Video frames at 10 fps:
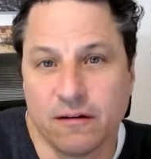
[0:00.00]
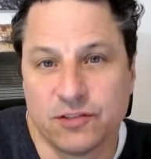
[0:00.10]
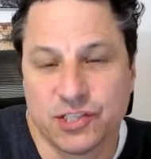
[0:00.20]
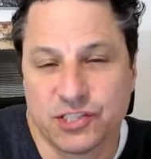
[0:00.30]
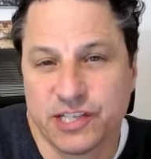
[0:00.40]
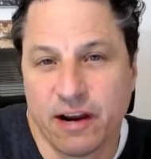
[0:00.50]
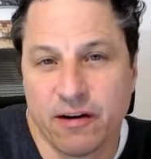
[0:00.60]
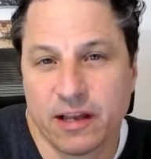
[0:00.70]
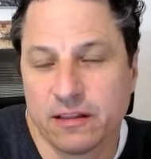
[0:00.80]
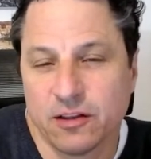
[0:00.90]
just
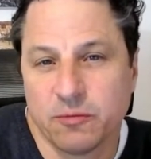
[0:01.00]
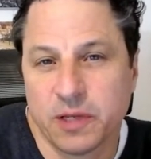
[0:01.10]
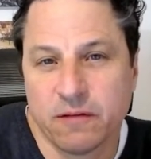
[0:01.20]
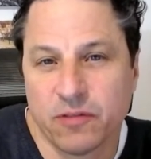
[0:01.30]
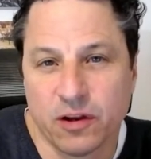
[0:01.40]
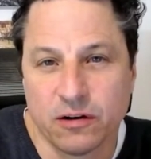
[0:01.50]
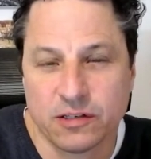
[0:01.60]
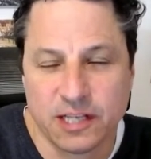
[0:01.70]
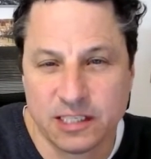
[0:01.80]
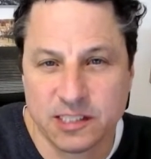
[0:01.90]
sharing a little bit of their
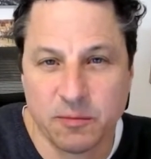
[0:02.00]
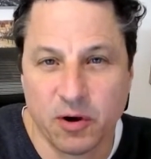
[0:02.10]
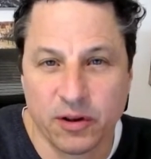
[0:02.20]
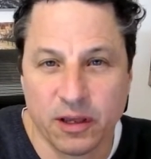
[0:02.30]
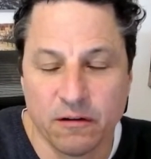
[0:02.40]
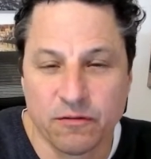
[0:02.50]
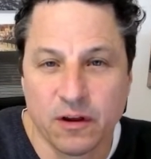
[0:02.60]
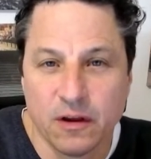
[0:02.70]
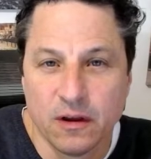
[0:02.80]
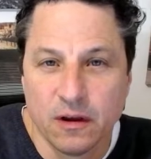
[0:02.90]
testimony of
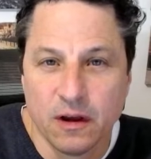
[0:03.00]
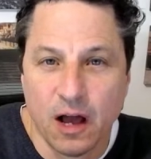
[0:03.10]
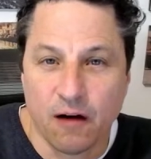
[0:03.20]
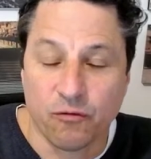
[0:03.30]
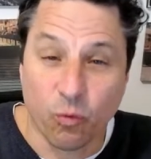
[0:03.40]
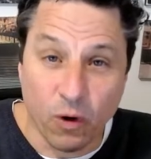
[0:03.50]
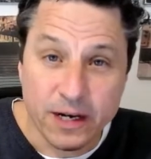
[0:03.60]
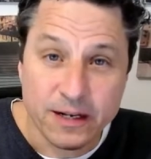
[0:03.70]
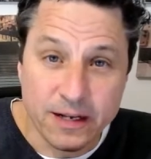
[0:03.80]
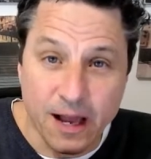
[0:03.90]

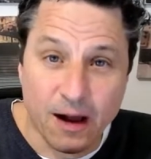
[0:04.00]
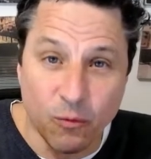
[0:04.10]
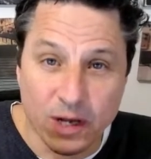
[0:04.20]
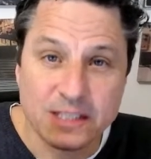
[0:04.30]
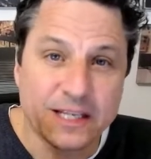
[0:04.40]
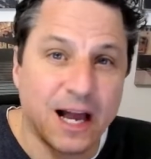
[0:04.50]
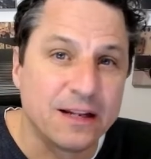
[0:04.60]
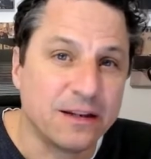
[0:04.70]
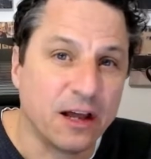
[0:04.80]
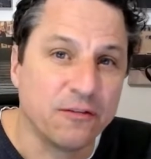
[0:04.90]
what has
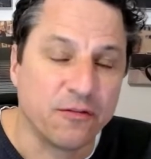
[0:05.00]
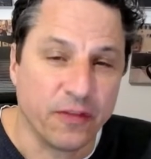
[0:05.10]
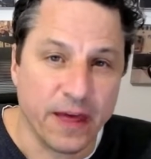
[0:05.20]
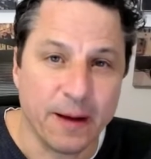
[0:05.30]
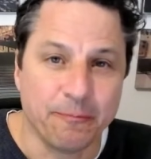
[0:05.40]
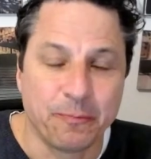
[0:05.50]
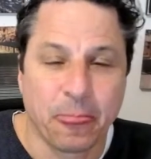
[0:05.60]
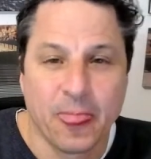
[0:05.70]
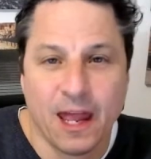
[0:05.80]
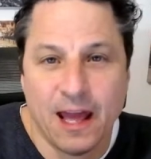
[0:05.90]
God done for them.
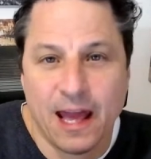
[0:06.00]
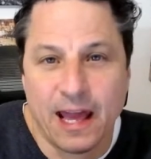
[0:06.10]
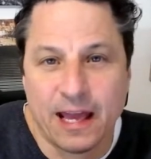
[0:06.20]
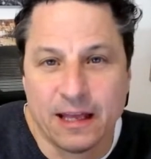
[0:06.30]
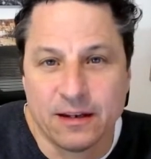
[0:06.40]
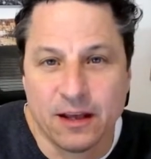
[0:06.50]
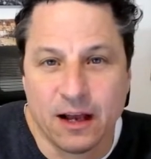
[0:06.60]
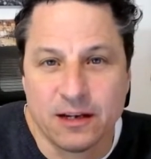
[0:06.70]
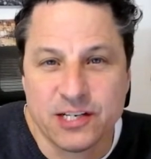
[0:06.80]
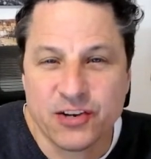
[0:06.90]
And
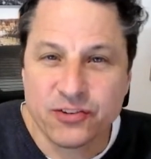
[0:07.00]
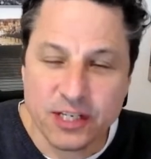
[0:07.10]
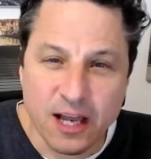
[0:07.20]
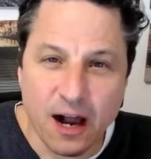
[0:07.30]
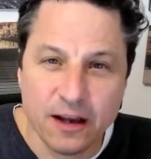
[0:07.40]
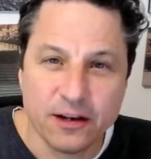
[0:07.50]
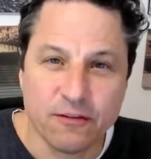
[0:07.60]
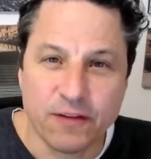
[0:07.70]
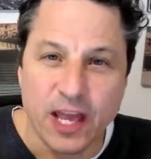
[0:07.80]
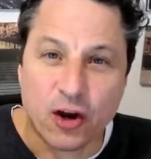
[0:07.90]
just to kind
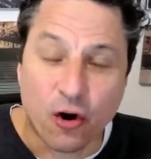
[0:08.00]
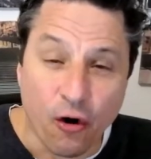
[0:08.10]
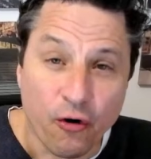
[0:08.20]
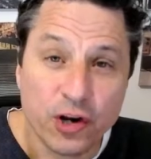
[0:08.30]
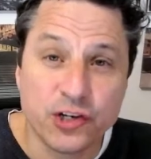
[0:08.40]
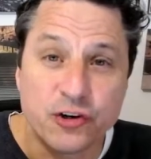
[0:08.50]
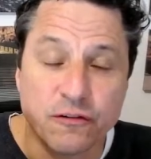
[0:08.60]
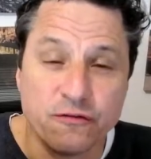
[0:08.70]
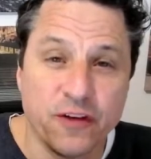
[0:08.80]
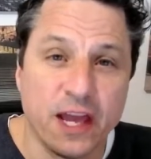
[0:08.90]
of encourage your
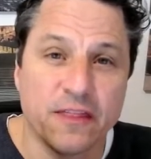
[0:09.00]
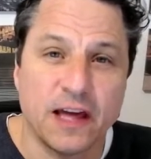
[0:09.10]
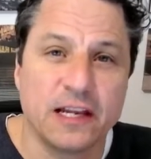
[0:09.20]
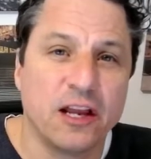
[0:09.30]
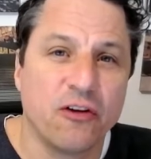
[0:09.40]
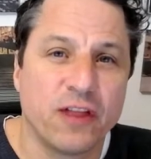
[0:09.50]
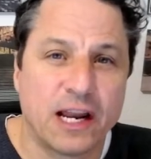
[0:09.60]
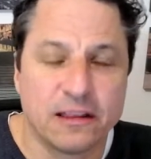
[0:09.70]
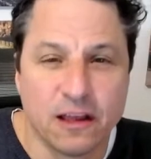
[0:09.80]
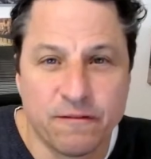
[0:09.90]
faith, I know that
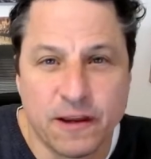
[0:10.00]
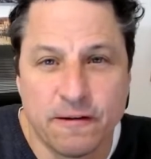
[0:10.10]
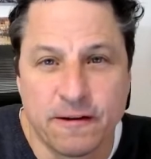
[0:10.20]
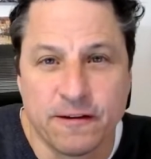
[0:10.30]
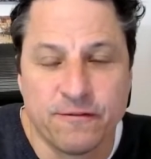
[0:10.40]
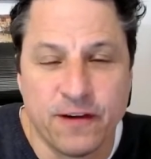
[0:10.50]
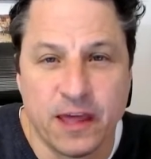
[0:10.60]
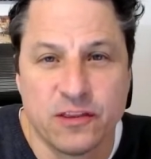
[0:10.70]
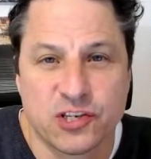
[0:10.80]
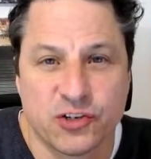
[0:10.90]
I love hearing
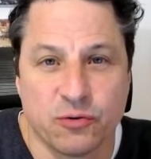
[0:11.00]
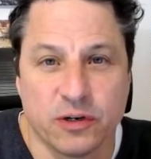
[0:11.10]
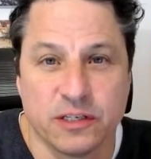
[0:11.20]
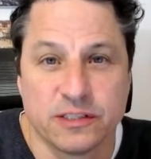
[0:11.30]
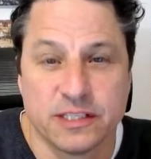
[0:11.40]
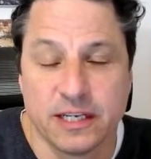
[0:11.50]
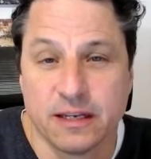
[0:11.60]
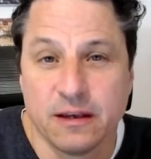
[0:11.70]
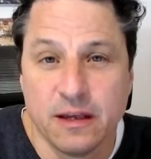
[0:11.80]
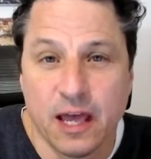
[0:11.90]
faith stories,
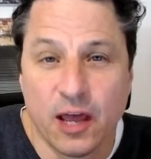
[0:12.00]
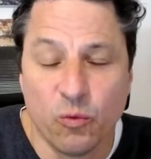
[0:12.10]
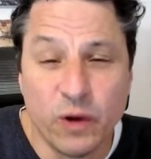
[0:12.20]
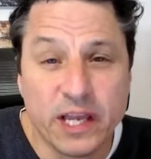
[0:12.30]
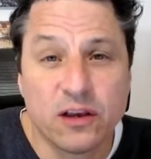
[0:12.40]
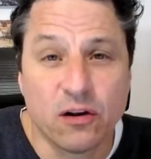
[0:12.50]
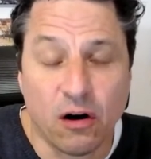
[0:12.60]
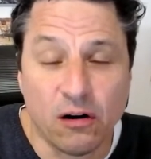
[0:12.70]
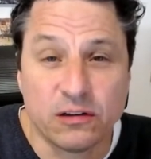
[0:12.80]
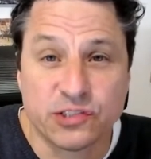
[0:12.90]
and we could
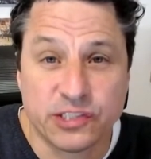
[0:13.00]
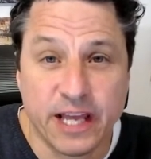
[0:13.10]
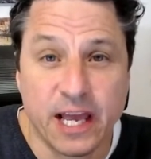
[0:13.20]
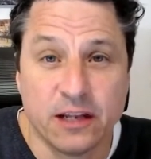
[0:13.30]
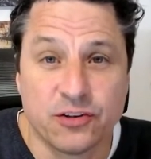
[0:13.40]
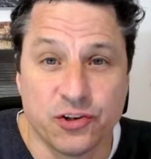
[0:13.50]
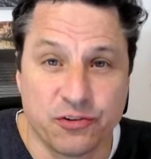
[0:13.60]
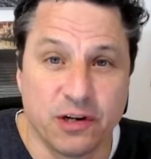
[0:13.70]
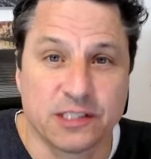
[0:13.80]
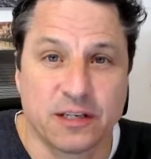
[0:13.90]
all stand to
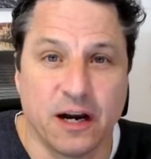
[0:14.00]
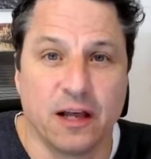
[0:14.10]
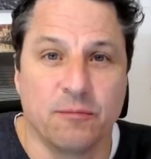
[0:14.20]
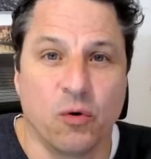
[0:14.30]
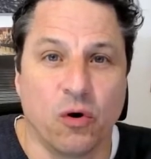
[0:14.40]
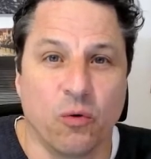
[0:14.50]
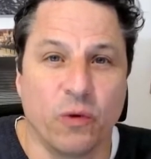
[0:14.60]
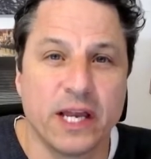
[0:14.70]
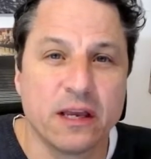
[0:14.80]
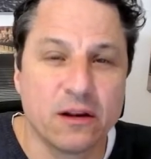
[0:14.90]
trust God more.
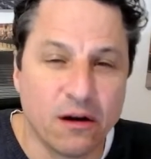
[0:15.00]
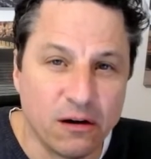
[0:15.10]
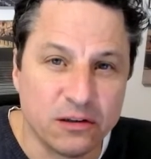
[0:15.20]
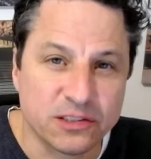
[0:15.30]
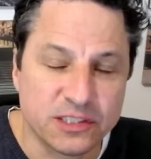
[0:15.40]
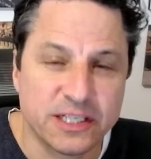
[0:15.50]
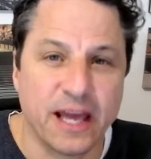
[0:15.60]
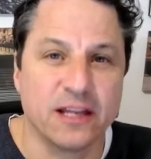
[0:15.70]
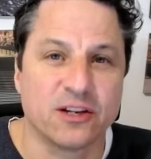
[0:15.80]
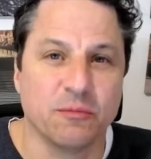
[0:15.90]
We could all
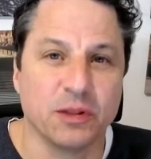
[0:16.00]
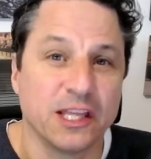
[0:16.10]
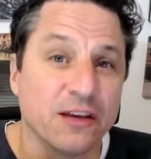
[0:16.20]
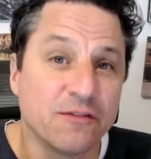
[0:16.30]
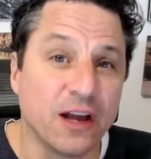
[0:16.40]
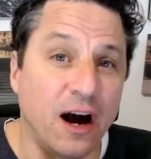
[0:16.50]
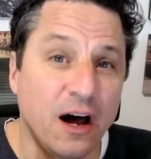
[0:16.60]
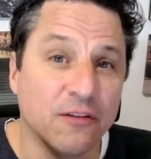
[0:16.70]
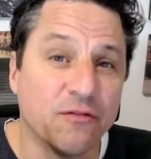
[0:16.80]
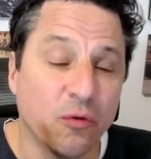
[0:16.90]
stand to believe
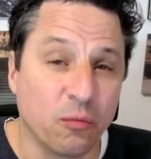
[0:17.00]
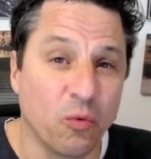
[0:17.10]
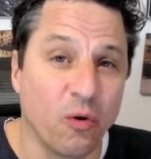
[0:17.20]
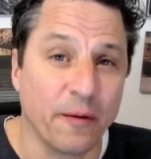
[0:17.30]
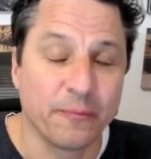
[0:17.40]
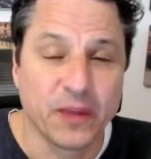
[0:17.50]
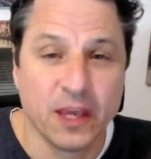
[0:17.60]
God for more.